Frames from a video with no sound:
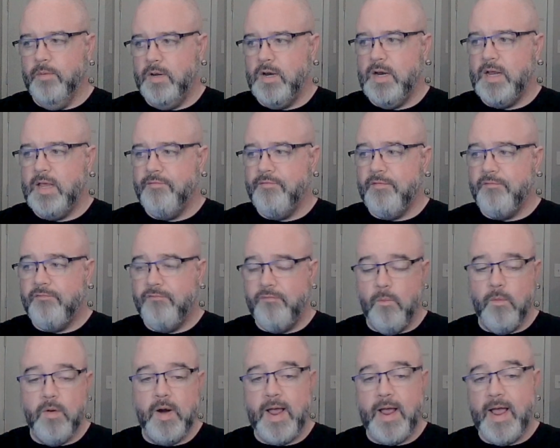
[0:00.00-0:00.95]
So we're going to give it
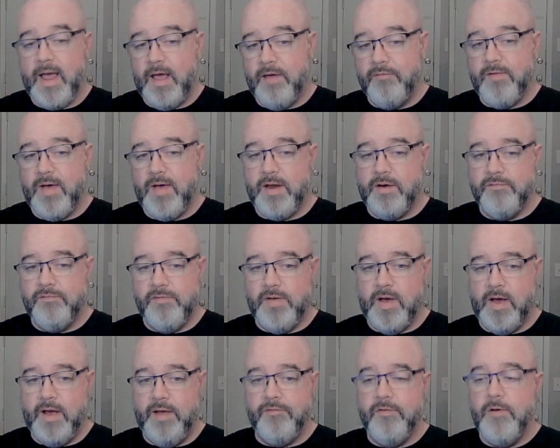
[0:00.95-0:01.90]
4.5 out of
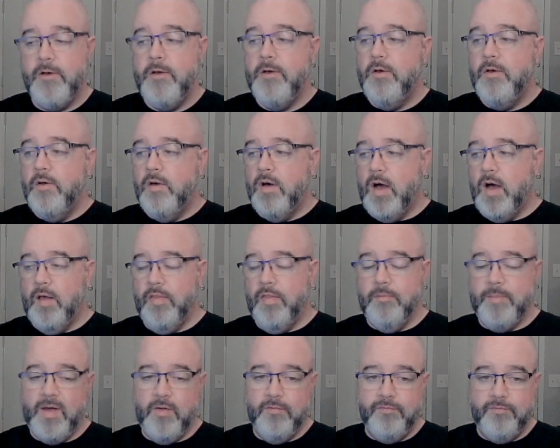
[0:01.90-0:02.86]
5
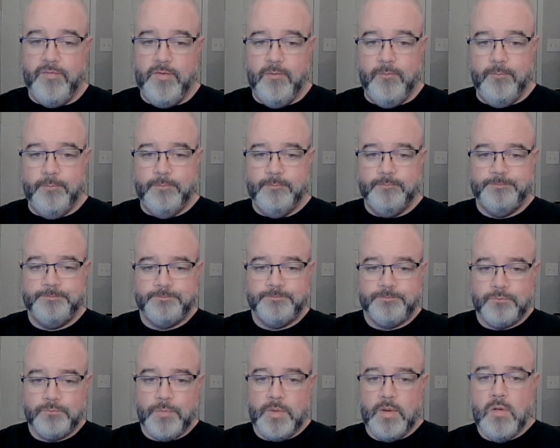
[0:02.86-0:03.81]
on the mouthfeel.
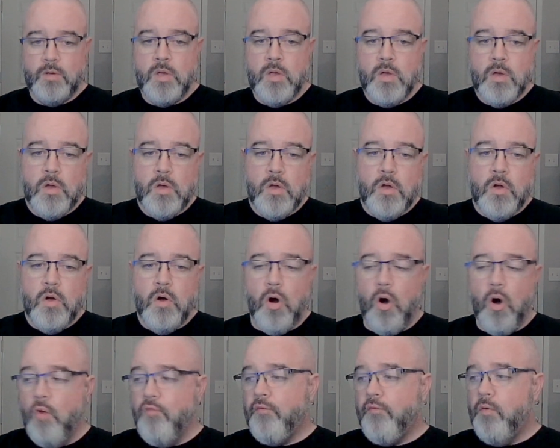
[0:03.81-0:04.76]

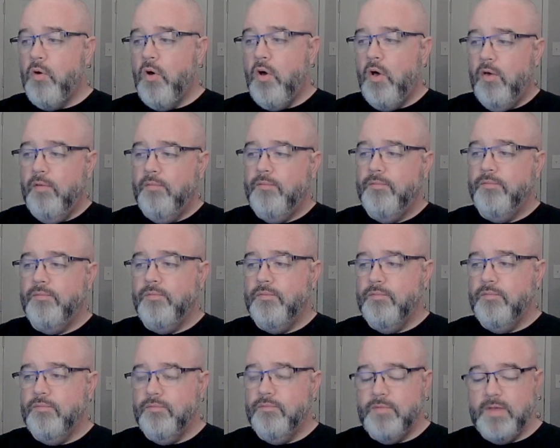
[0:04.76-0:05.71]
Overall,
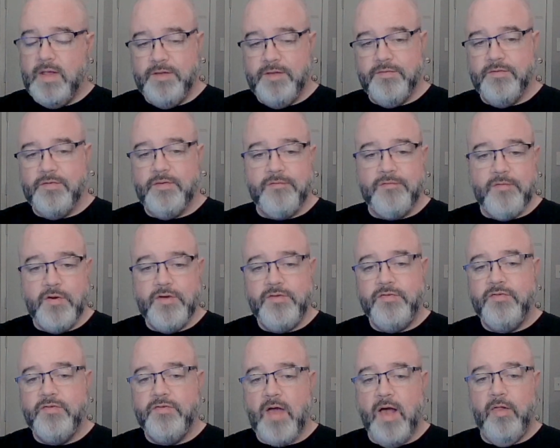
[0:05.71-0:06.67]
this is a
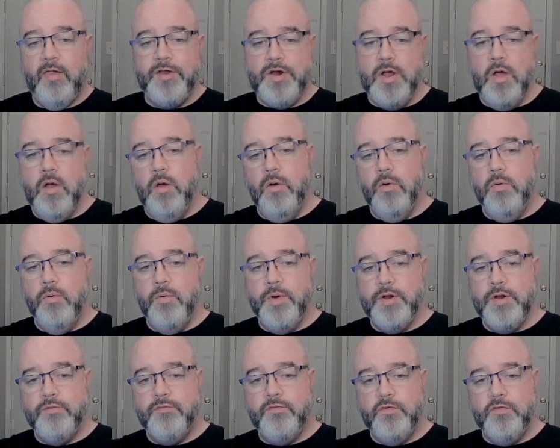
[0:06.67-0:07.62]
very solid
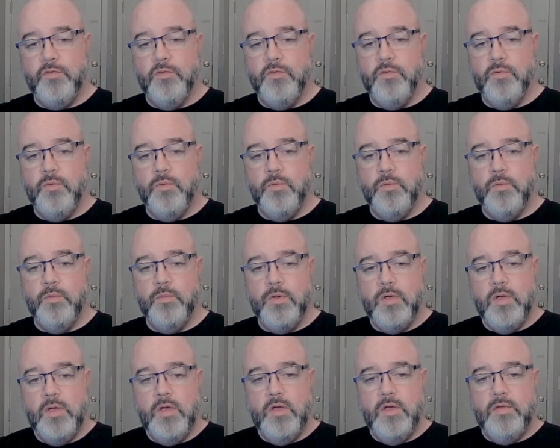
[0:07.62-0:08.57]
ode to
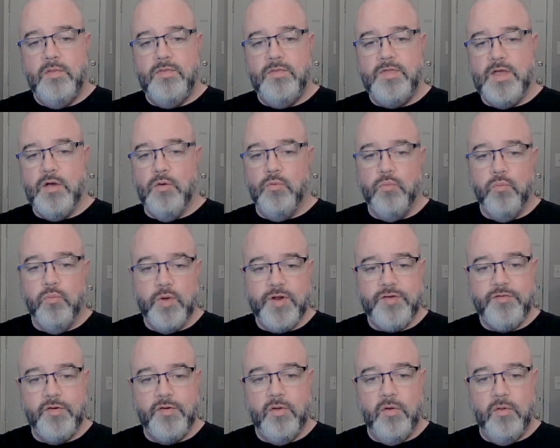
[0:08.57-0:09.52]
the
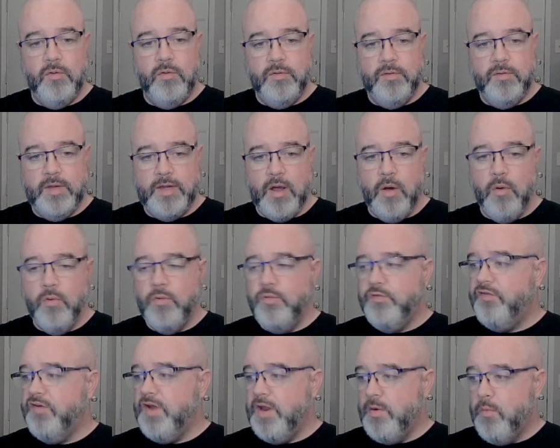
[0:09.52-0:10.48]
original, like,
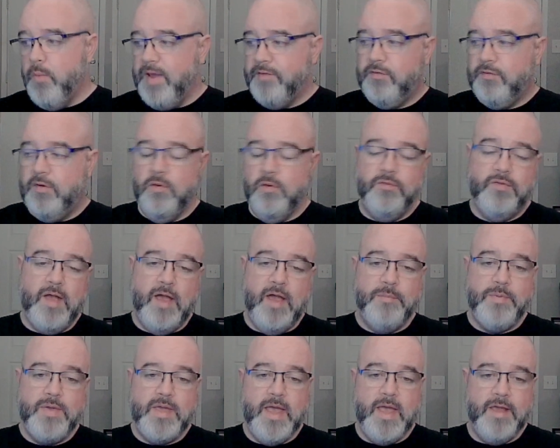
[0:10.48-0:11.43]
OG West Coast
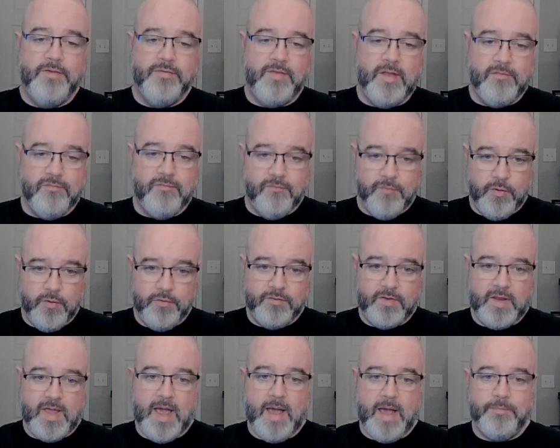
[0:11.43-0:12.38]
IPAs that
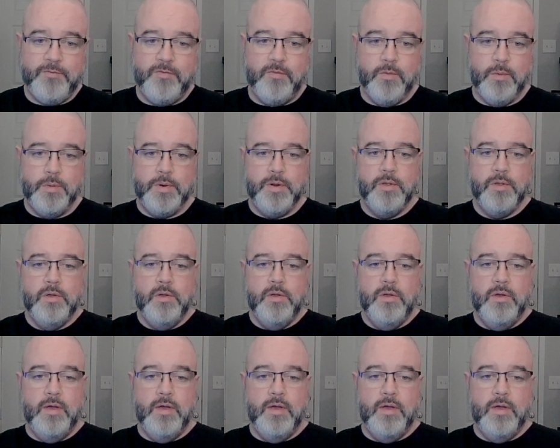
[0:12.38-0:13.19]
first captured